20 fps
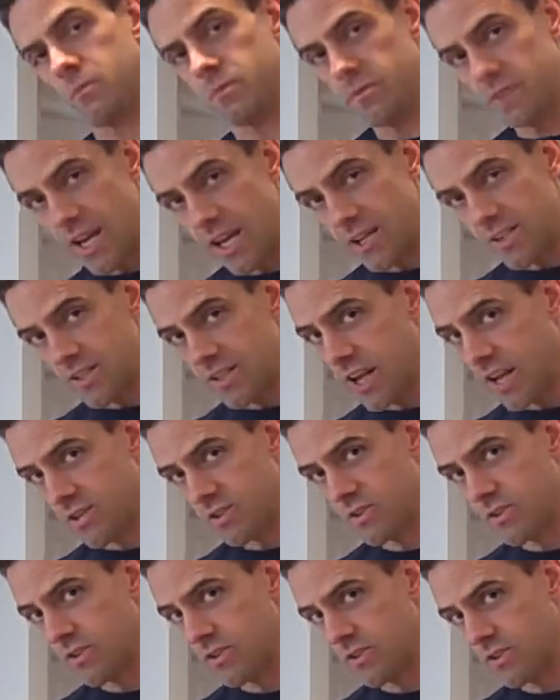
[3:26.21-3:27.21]
taste
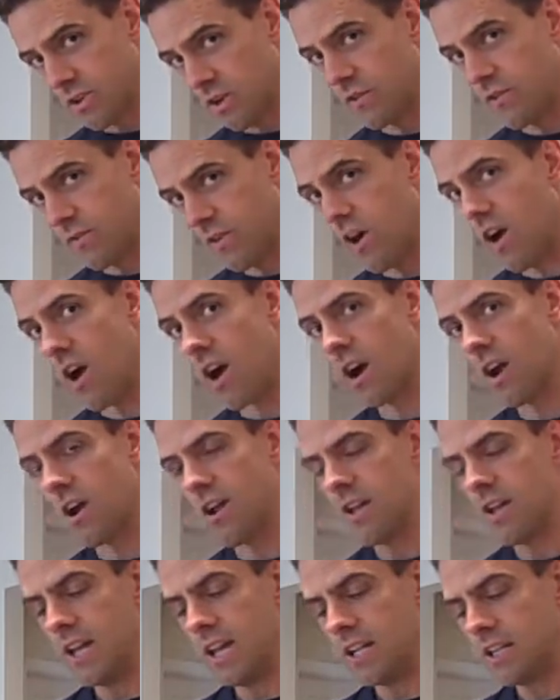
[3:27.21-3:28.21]
testers so far
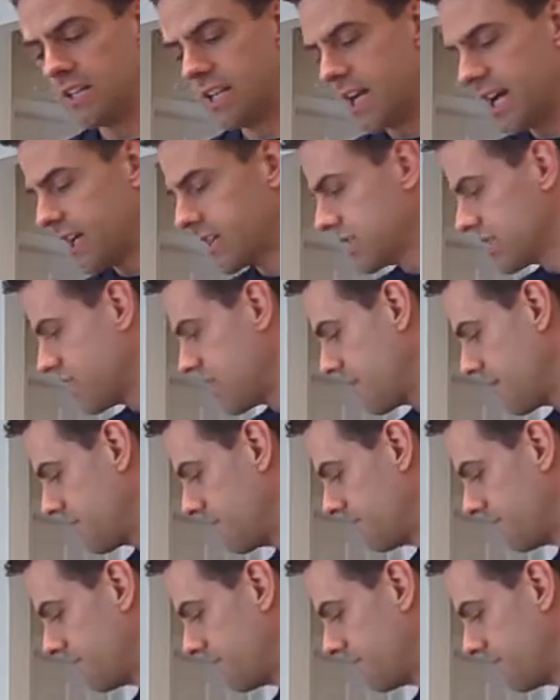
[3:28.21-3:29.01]
at the X-Gym,